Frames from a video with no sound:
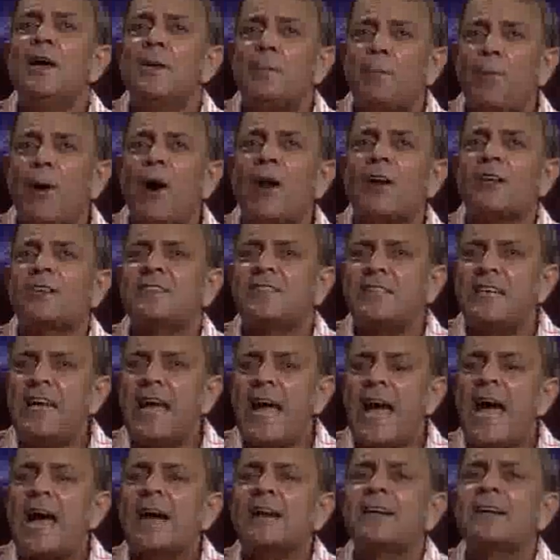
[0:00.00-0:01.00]
policy
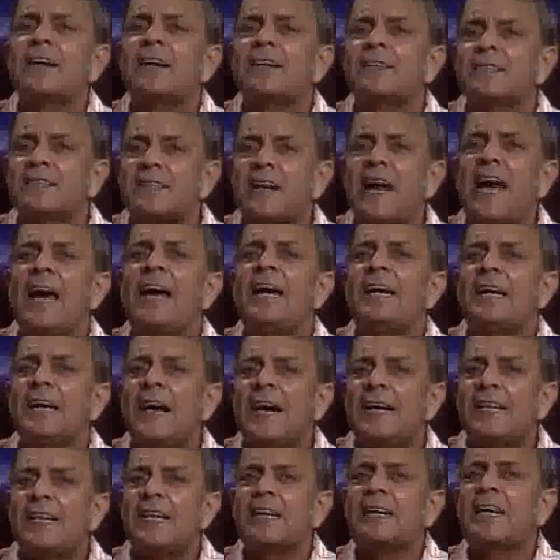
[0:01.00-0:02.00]
actors right
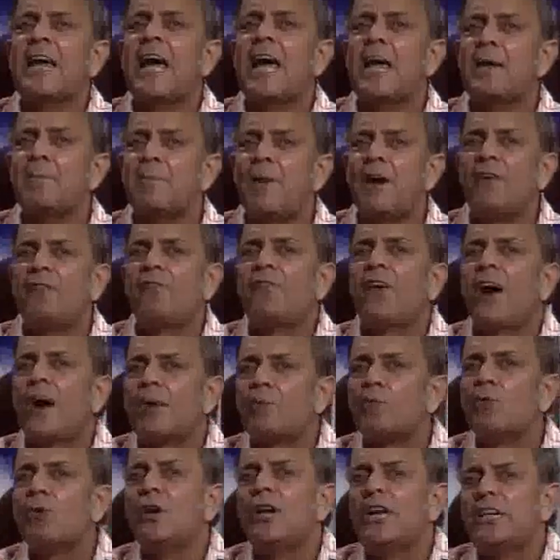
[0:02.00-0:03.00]
at the time of
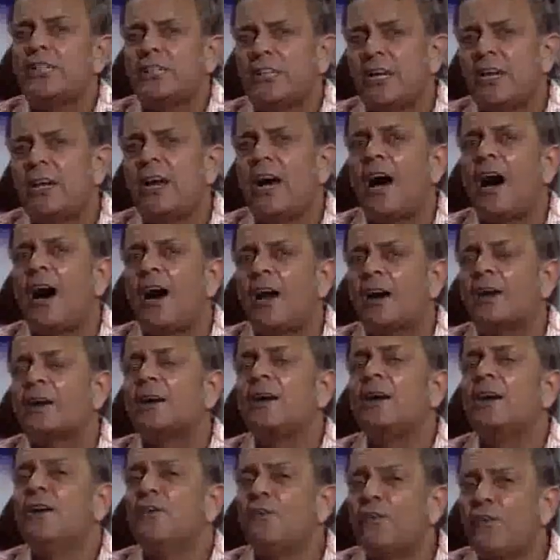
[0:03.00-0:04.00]
formulation or
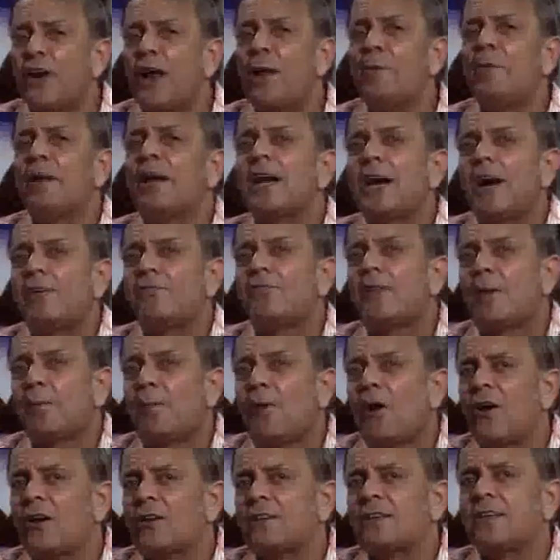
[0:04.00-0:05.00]
framing of the
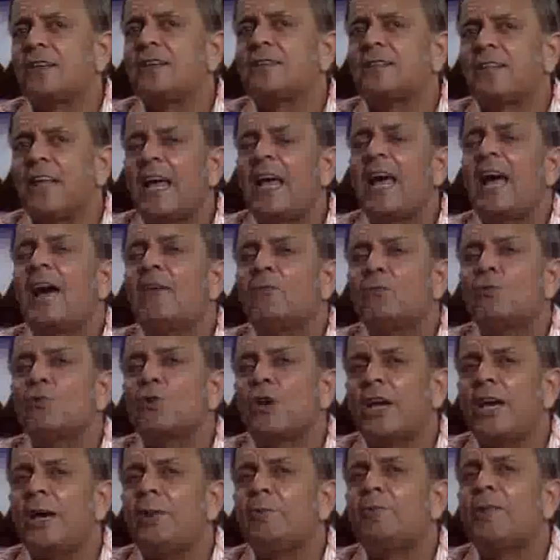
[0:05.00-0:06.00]
policies. They have to
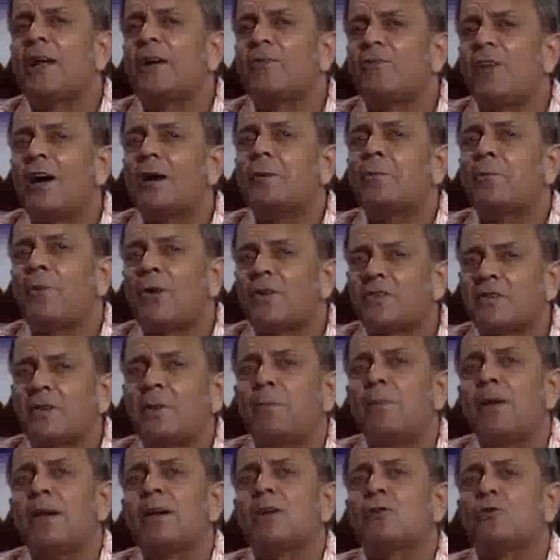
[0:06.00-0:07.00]
keep that what
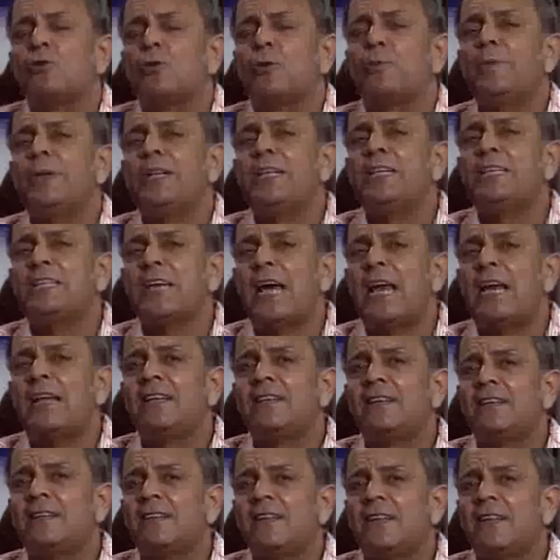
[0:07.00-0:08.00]
possible could be the
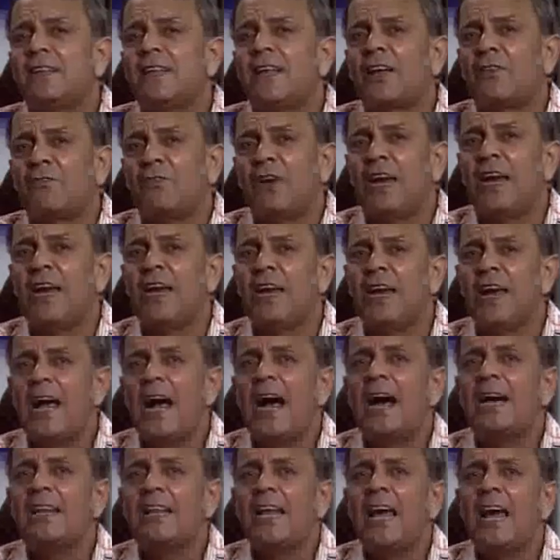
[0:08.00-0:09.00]
challenges in their way,
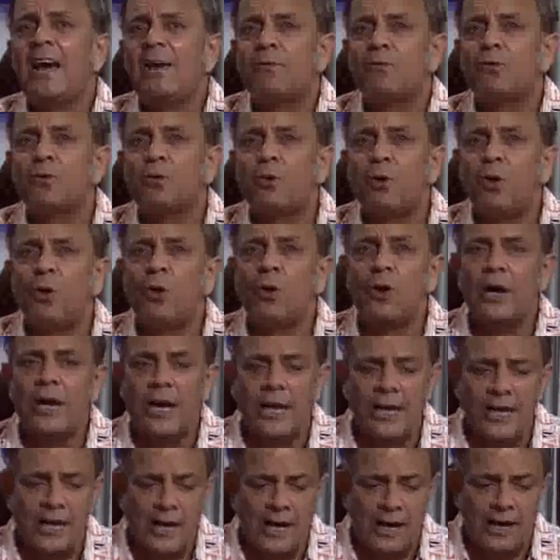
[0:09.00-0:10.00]
and they have to go
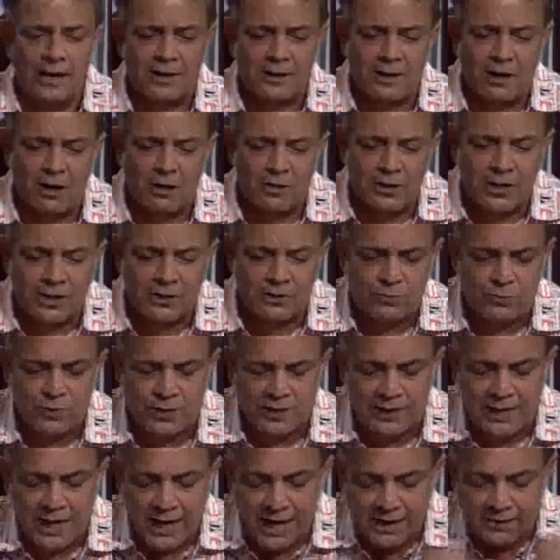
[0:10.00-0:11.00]
in accordance
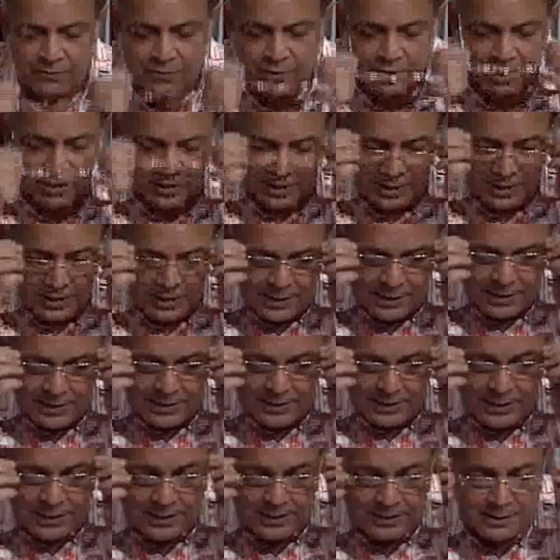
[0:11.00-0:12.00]
with that for
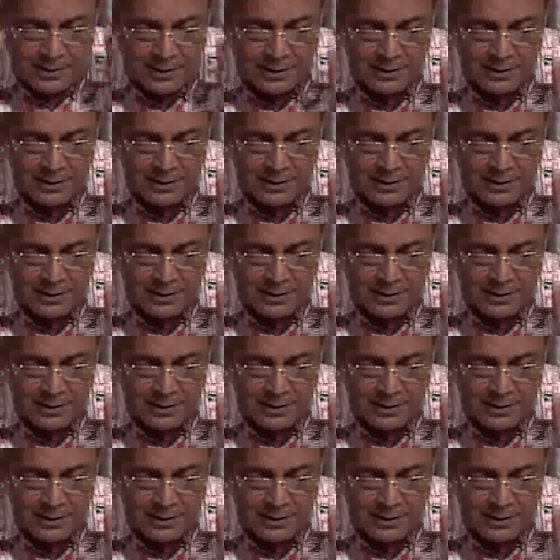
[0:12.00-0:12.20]
trying